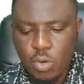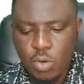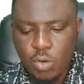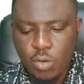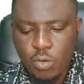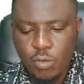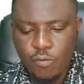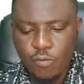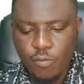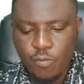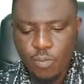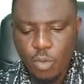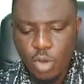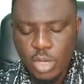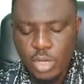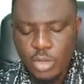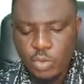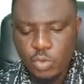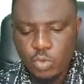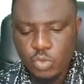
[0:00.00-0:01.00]
of
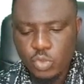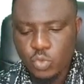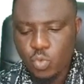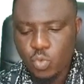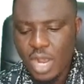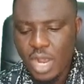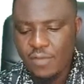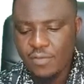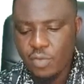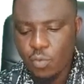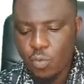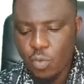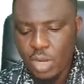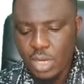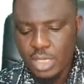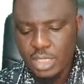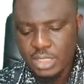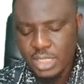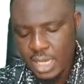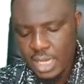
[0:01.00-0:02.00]
molecules we'll have in
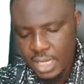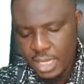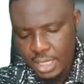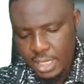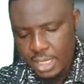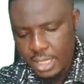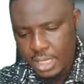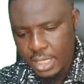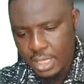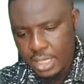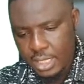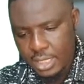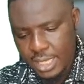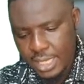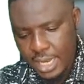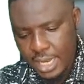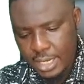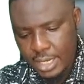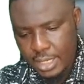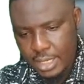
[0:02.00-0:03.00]
1 liter,
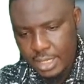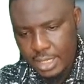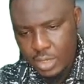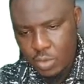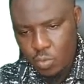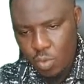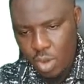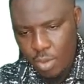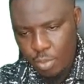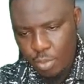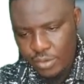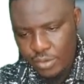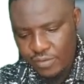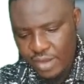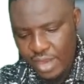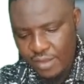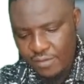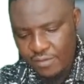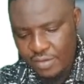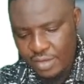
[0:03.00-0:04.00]
then in
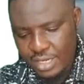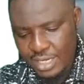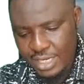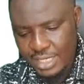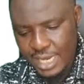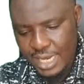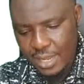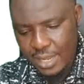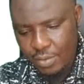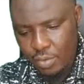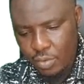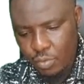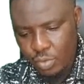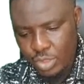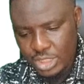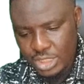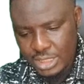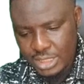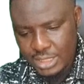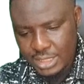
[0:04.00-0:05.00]
1.5 liter,
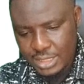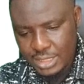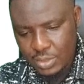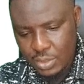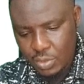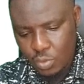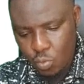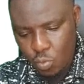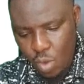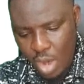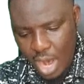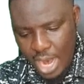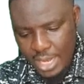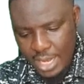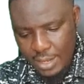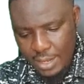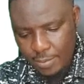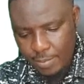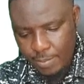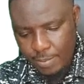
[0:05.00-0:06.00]
which is
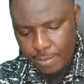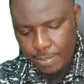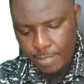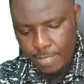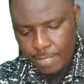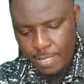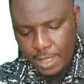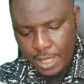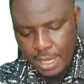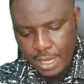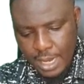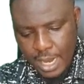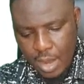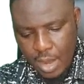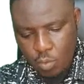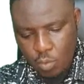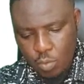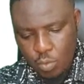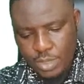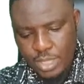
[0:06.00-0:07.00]
Y,
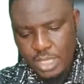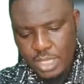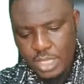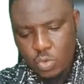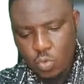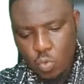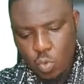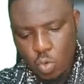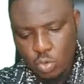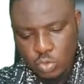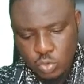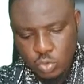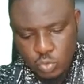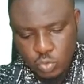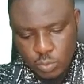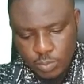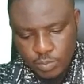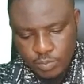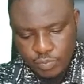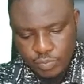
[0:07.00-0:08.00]
now will be equal
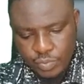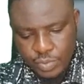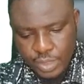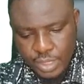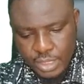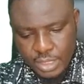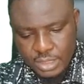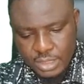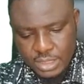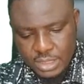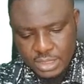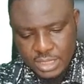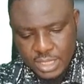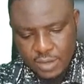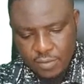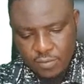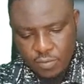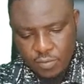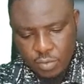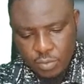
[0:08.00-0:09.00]
to
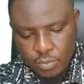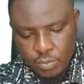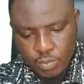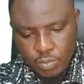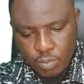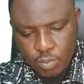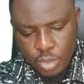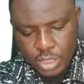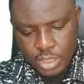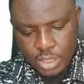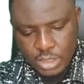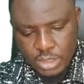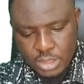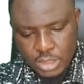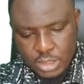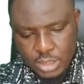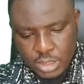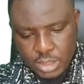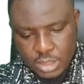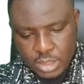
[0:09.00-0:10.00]

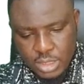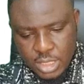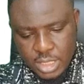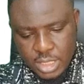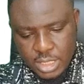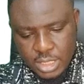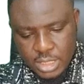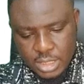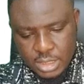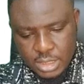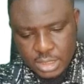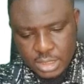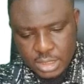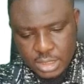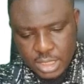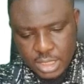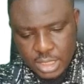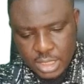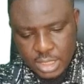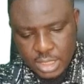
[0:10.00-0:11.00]

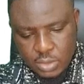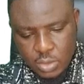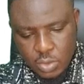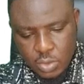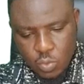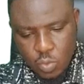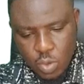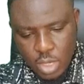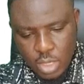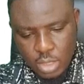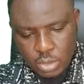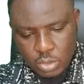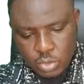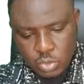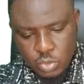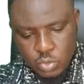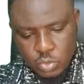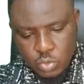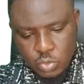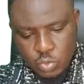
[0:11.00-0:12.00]

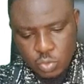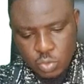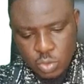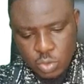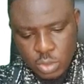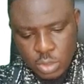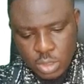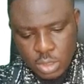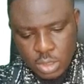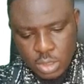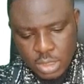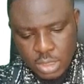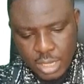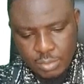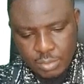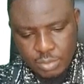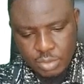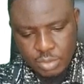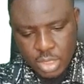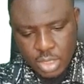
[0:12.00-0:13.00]
7.3612
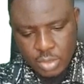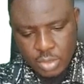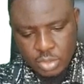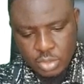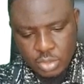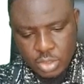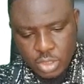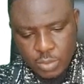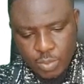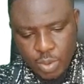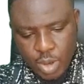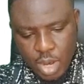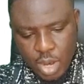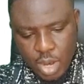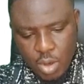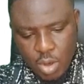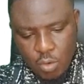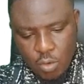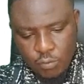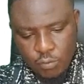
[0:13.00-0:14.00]
times 10 raised to the
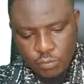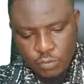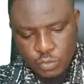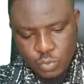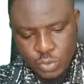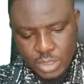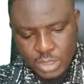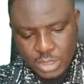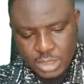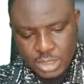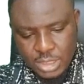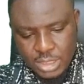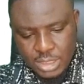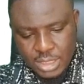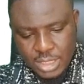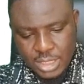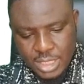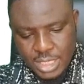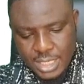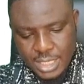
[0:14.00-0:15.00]
power of
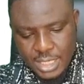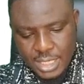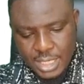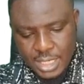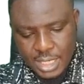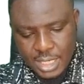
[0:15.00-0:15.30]
23